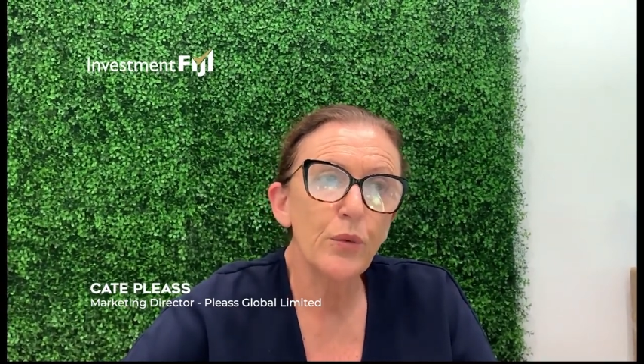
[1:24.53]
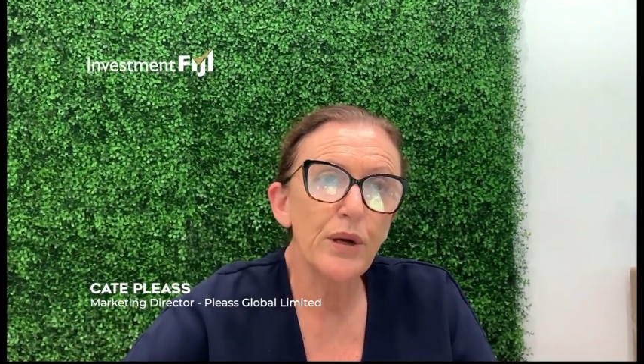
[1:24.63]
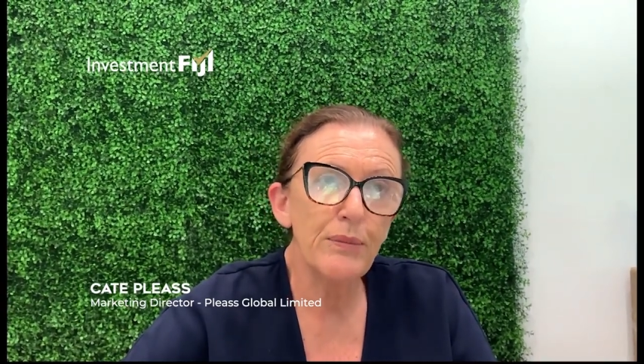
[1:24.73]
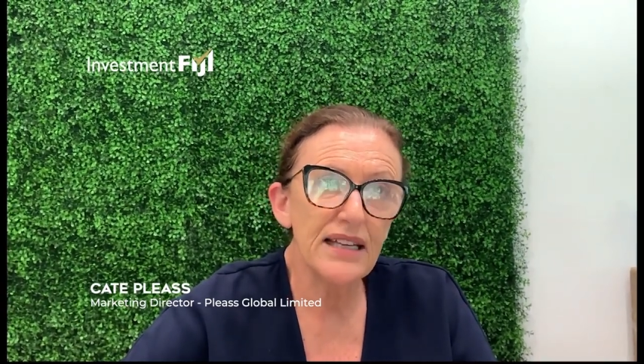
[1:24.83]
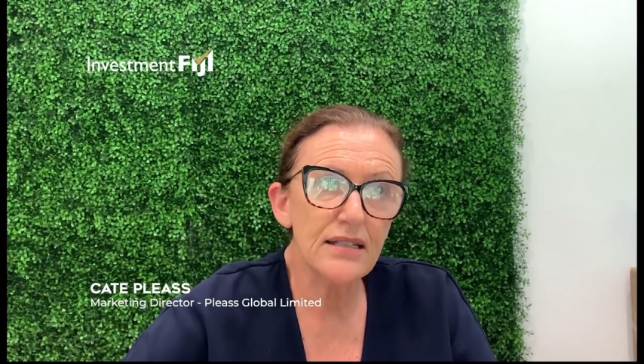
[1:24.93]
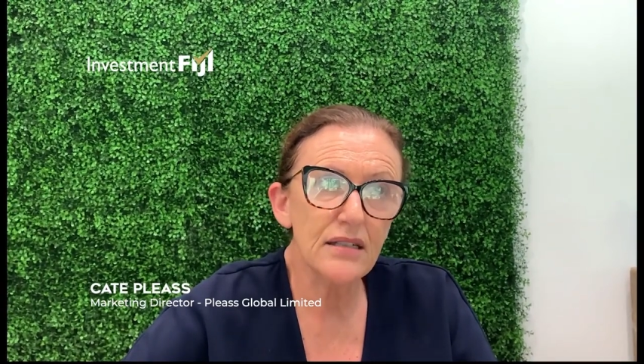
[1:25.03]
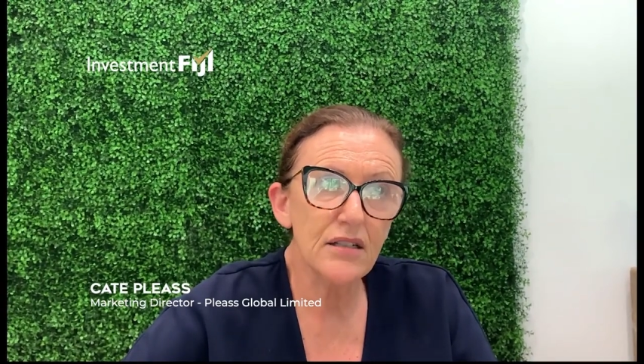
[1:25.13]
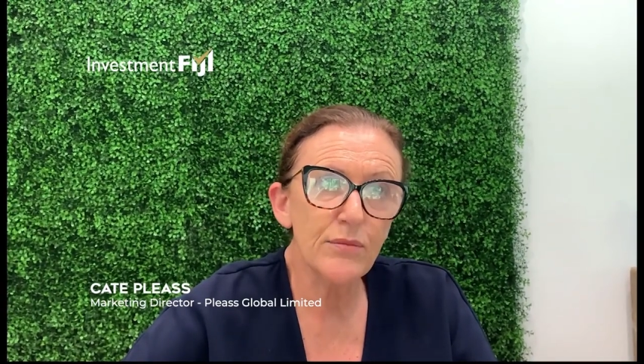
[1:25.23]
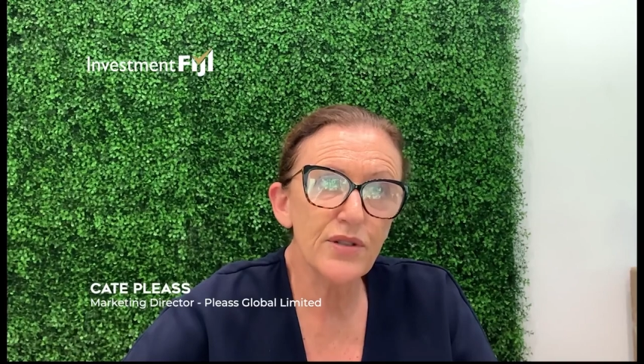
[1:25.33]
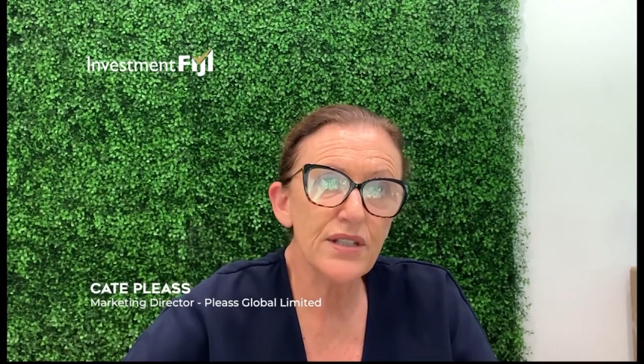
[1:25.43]
We're based
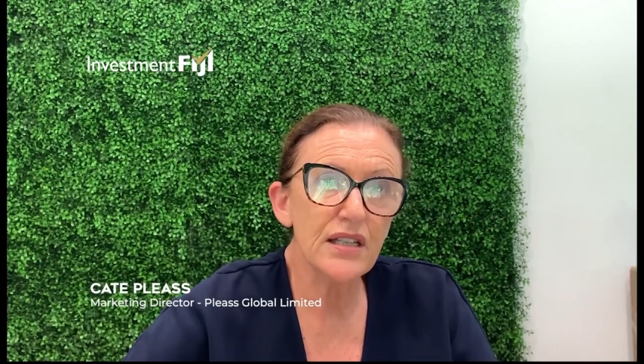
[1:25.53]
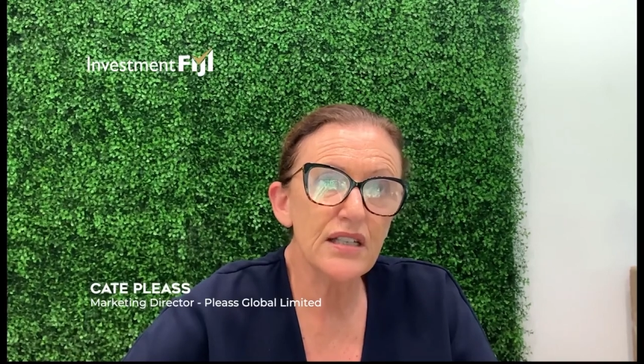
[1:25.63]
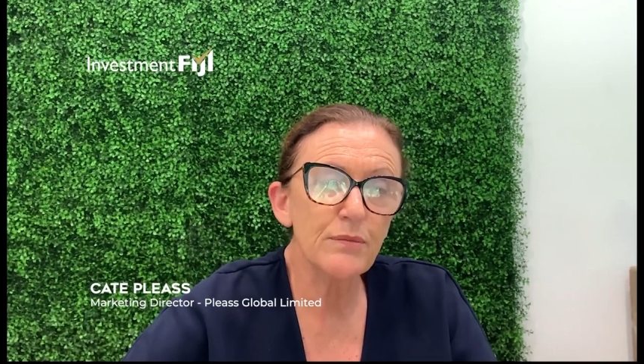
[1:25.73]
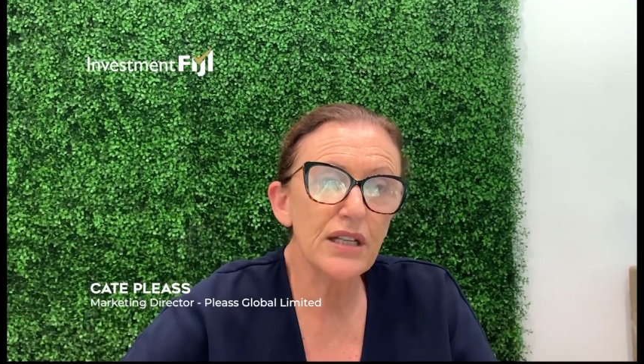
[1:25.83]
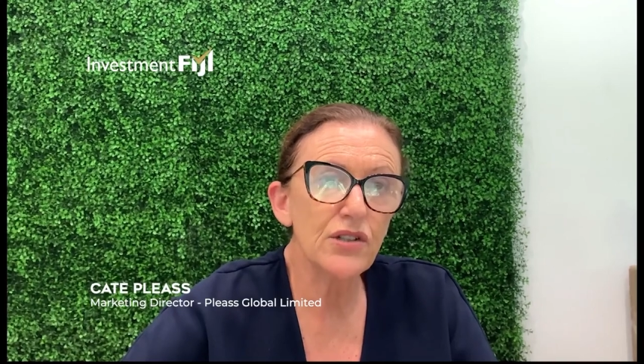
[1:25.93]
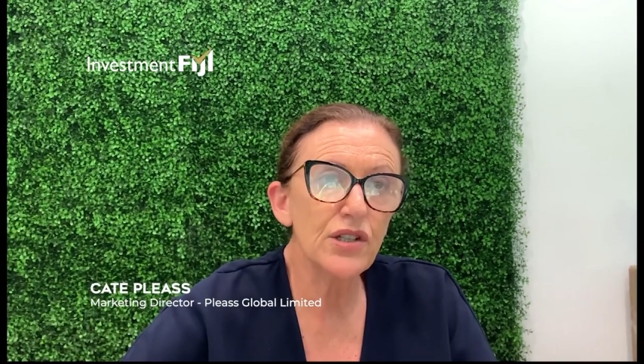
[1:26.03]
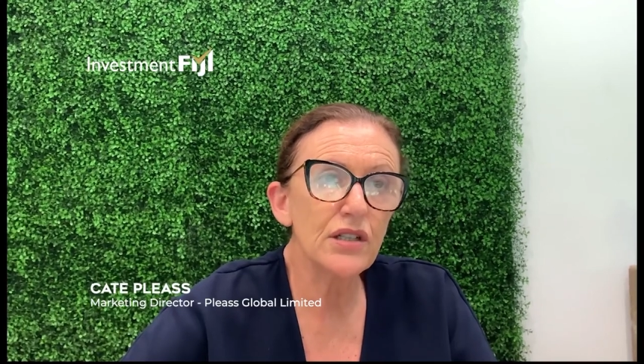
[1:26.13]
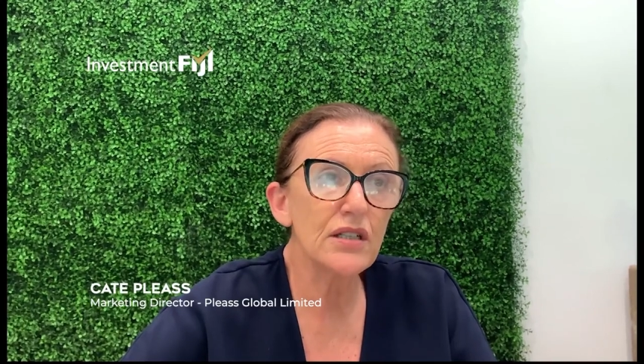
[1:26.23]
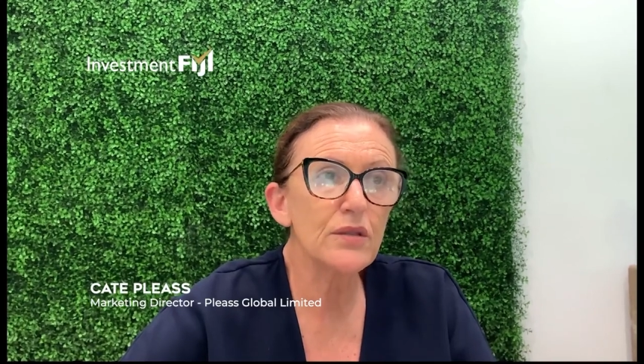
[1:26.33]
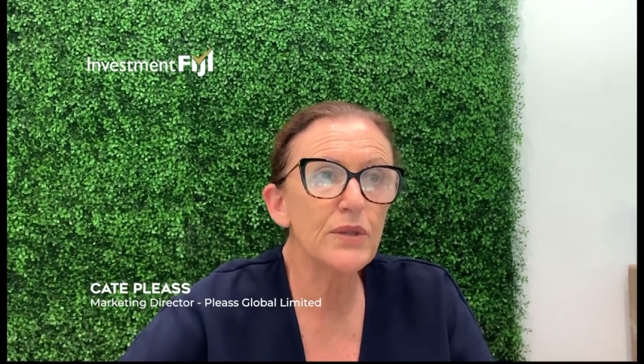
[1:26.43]
in Namosi, as
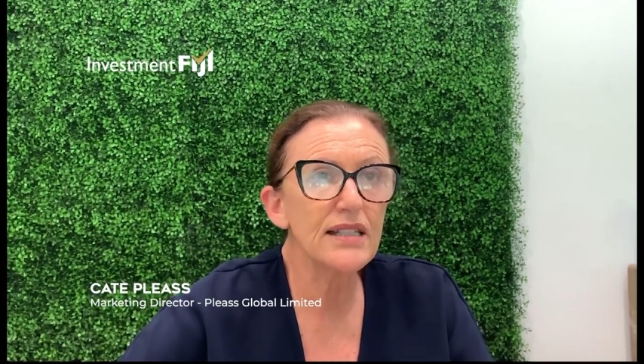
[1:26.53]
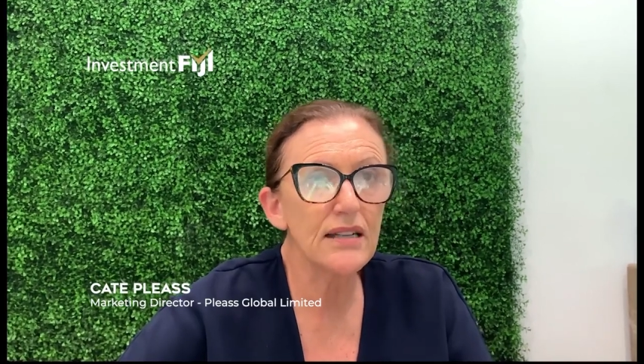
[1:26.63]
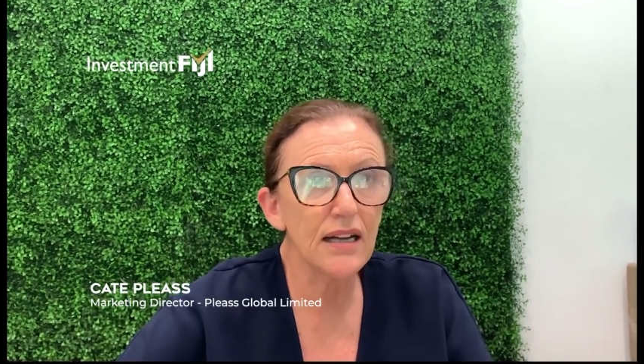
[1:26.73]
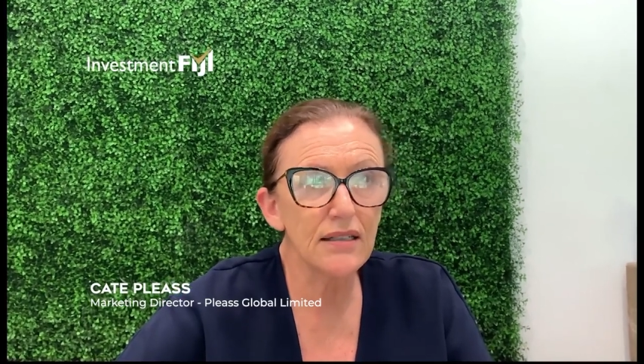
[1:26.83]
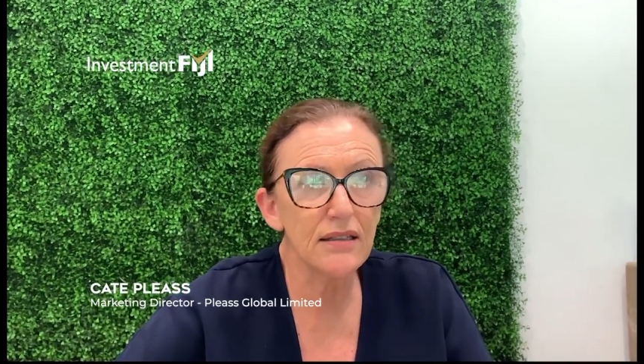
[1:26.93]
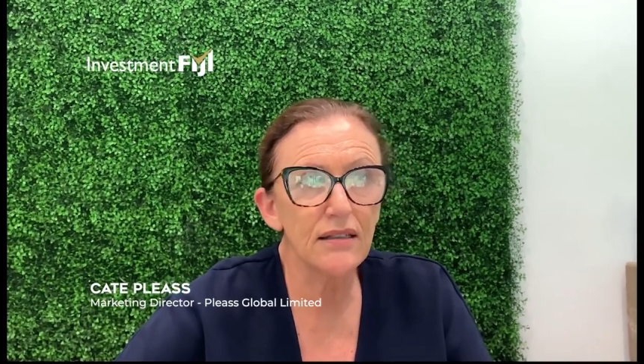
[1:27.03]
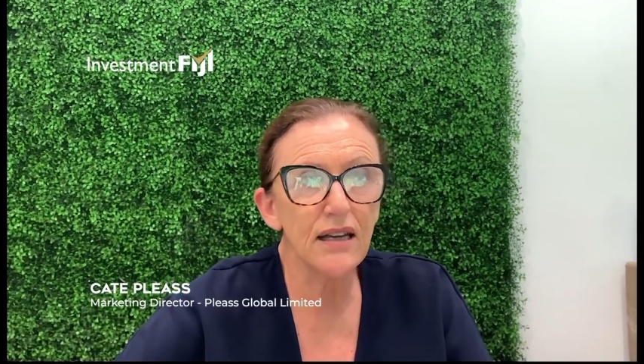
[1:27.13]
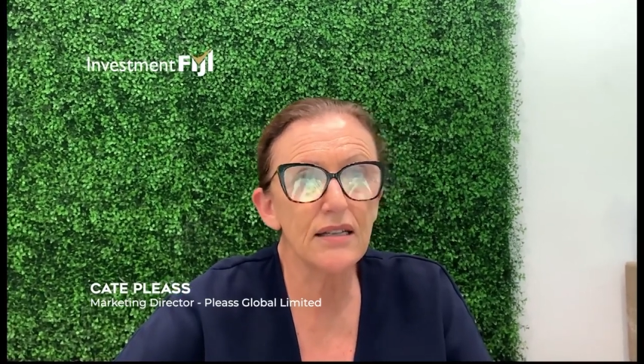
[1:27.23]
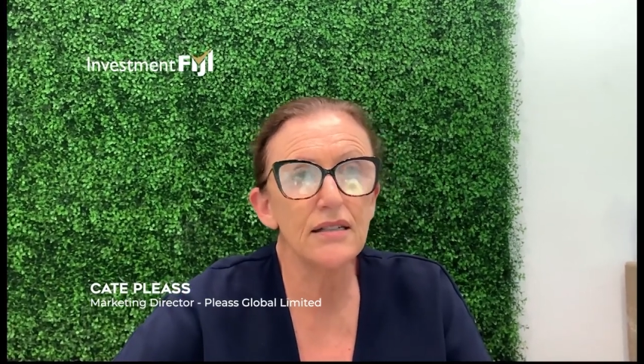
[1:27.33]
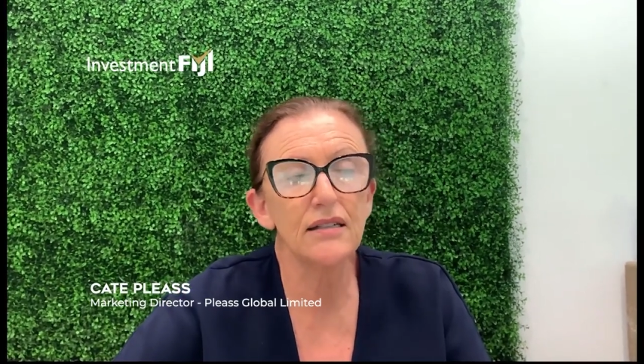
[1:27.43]
mentioned. We started in
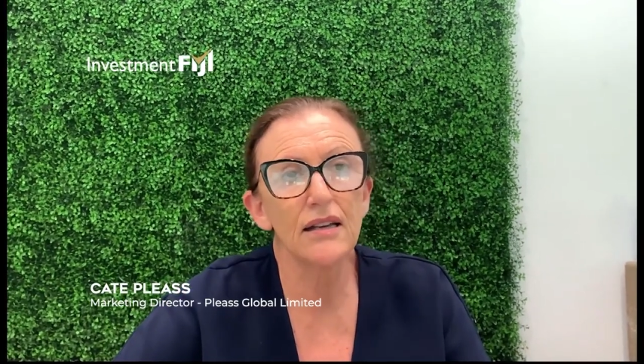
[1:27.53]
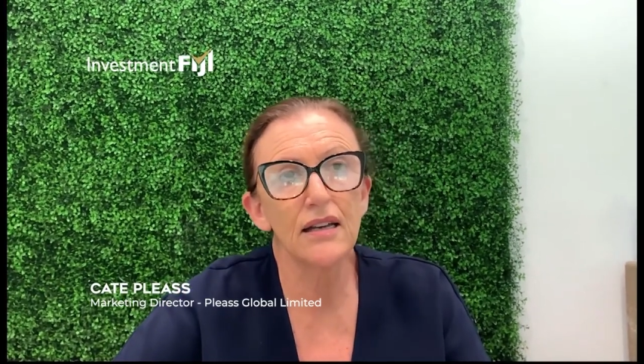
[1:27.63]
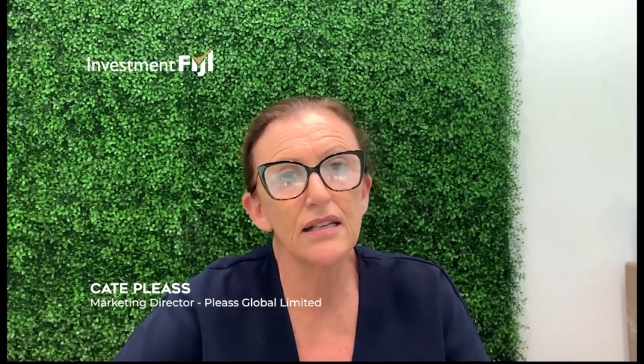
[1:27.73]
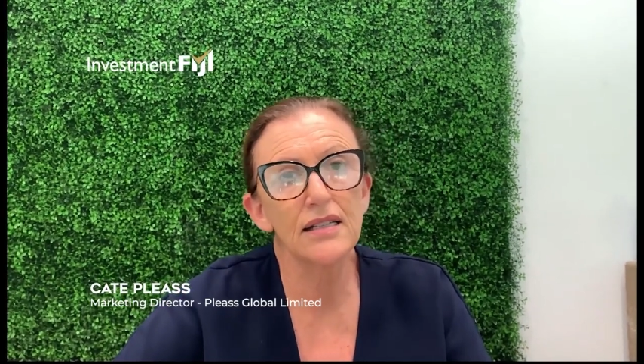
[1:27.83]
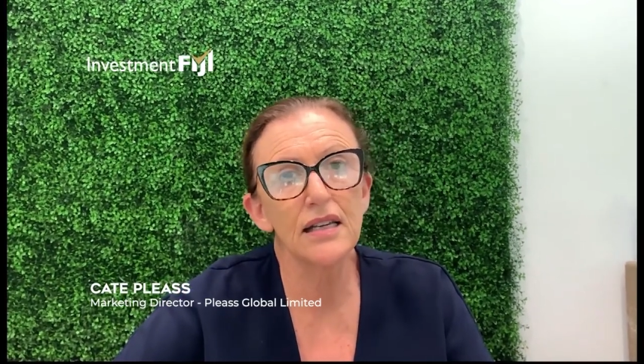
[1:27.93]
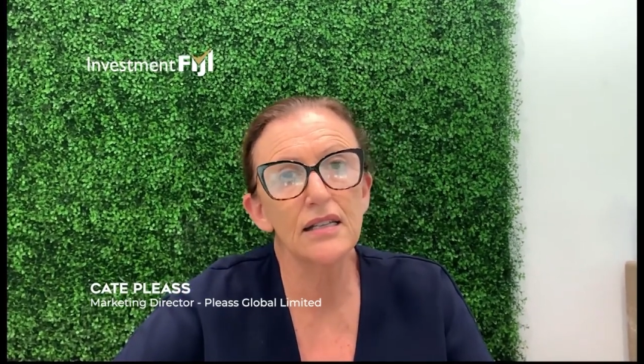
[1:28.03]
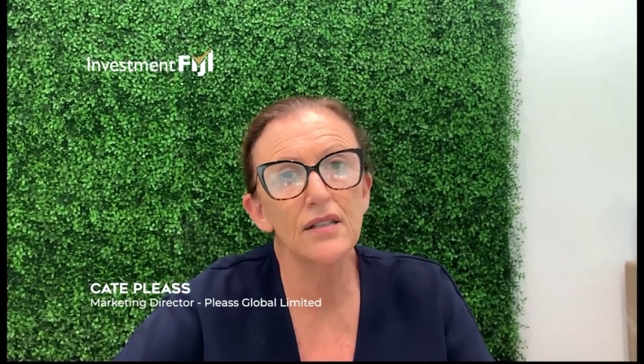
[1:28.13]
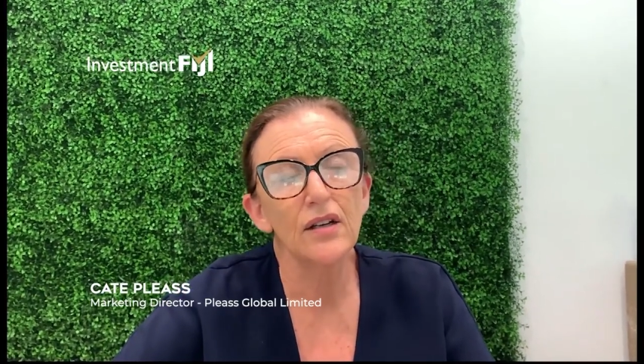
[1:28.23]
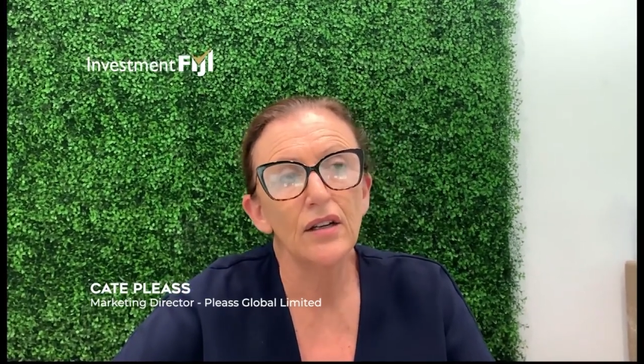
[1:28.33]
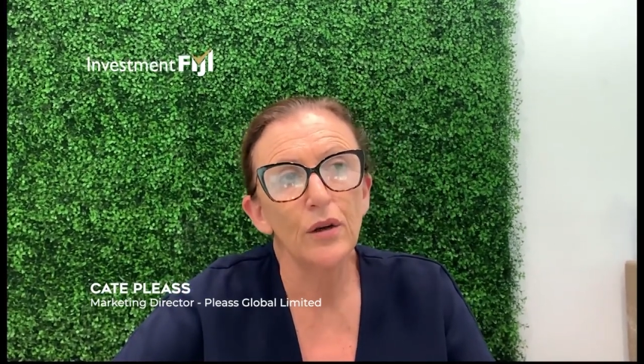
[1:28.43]
1996.